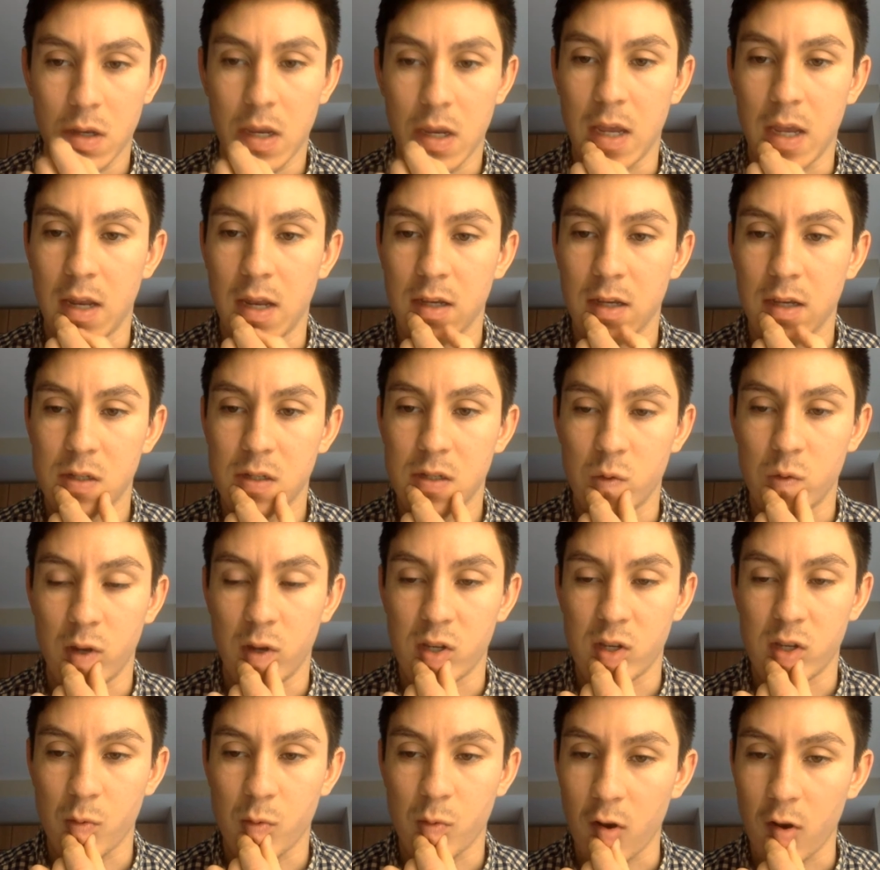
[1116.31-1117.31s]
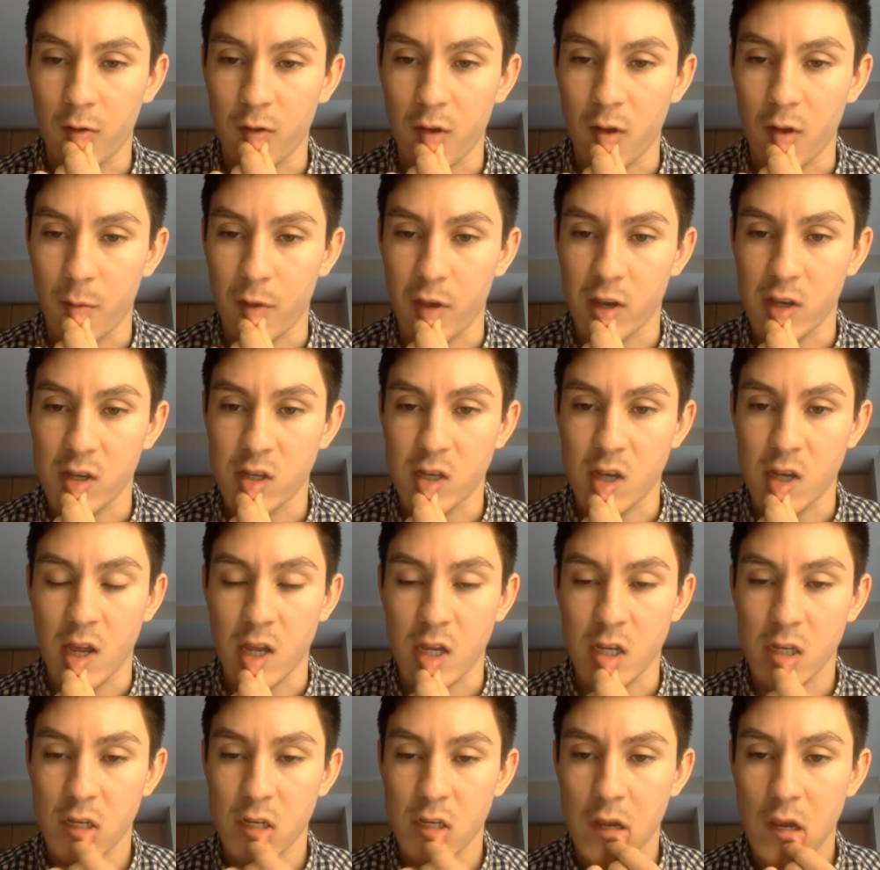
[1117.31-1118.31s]
Hitting a sweet spot, if that makes
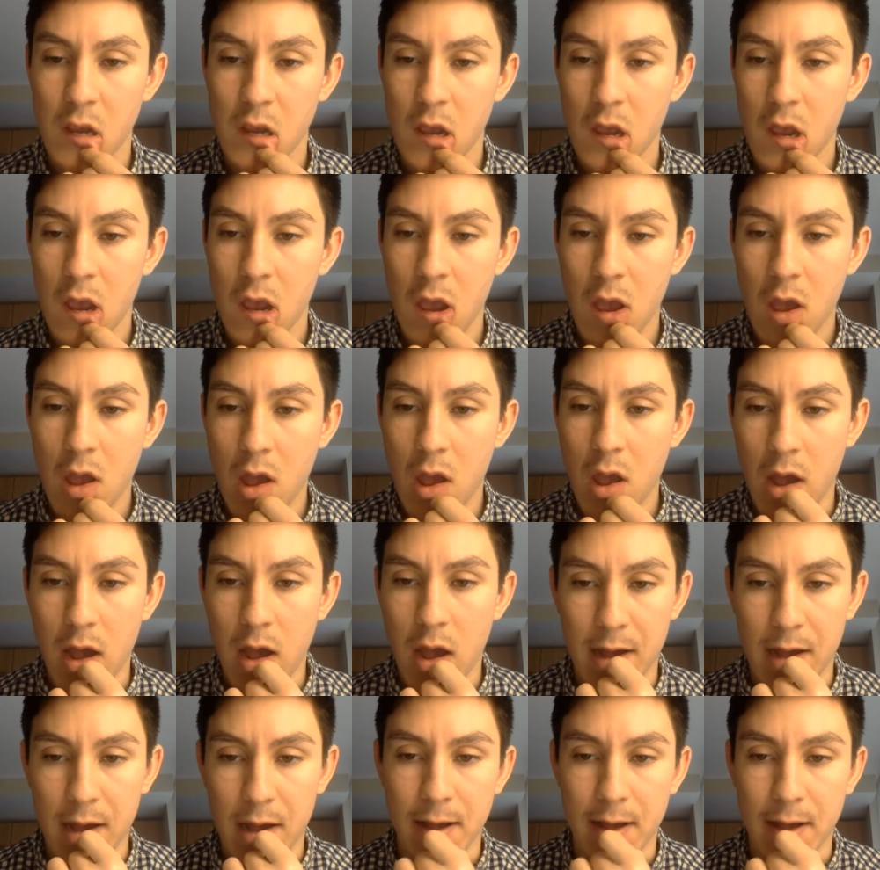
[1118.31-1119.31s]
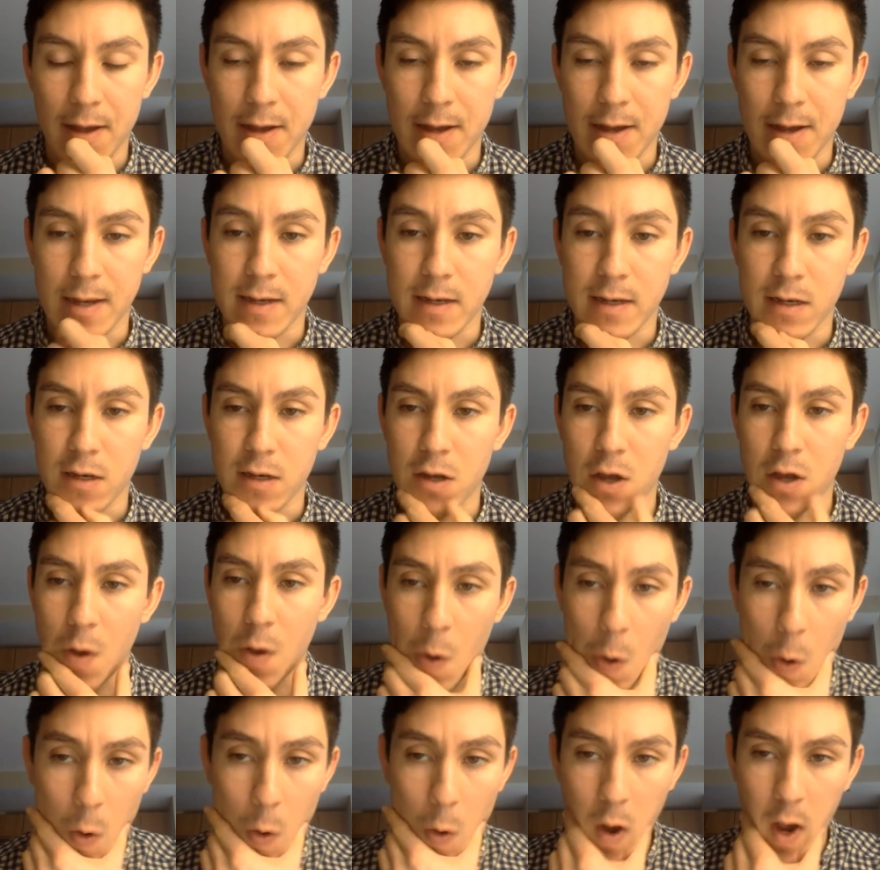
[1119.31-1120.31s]
sense. Uh,
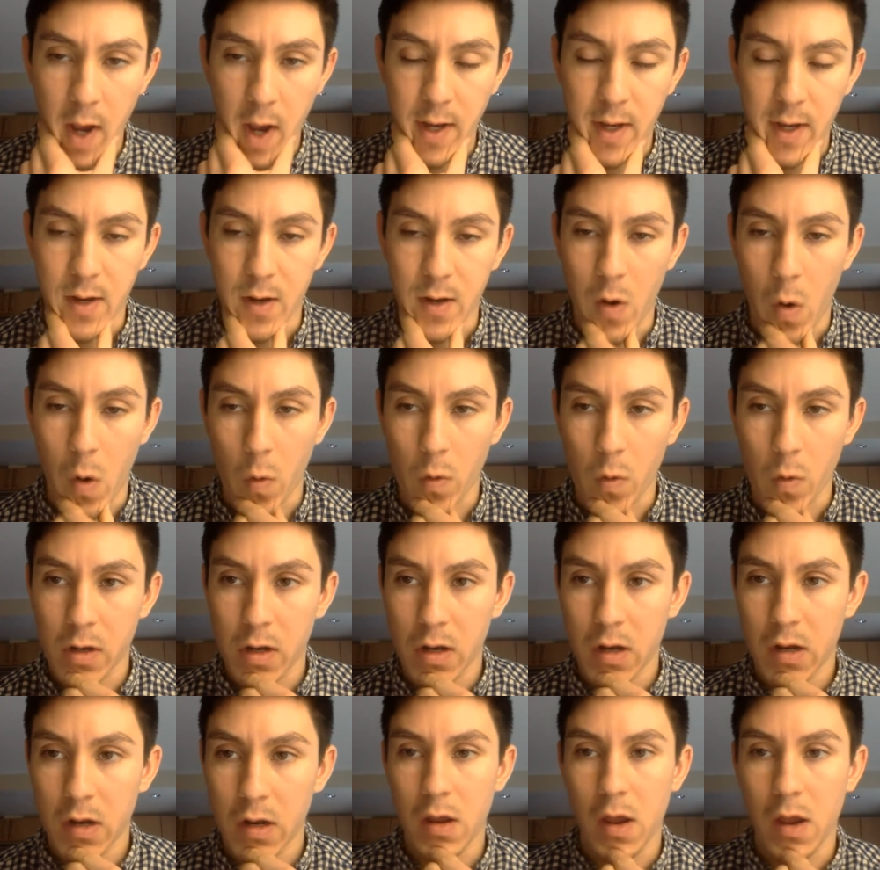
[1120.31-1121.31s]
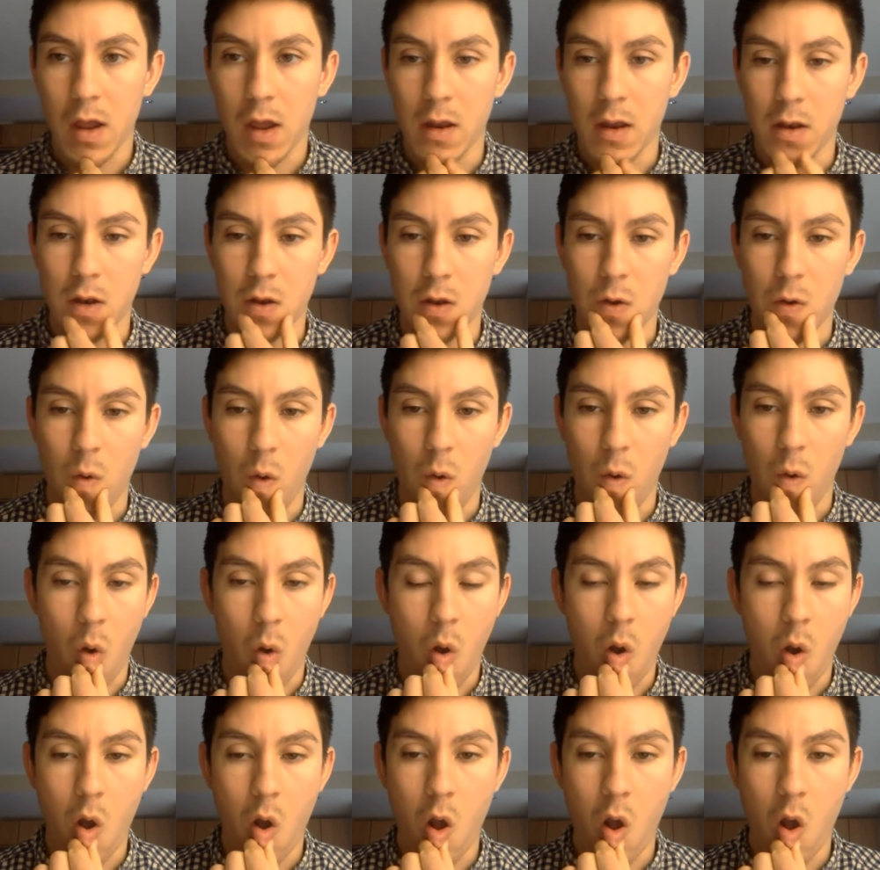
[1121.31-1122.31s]
no, I don't
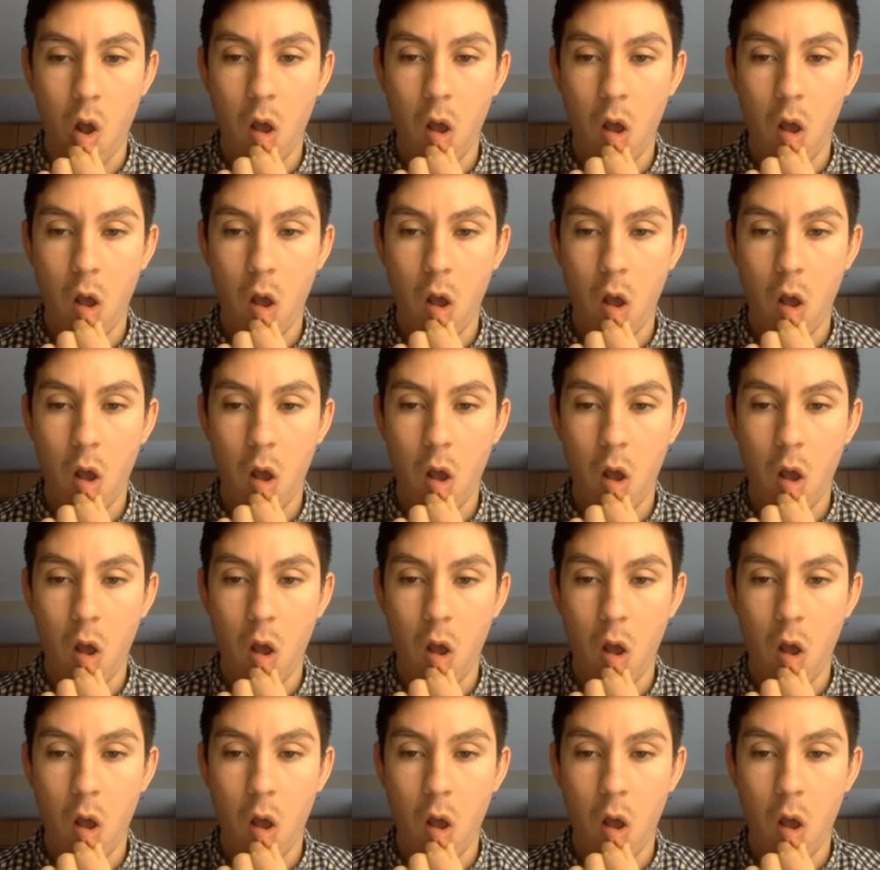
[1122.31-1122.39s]
know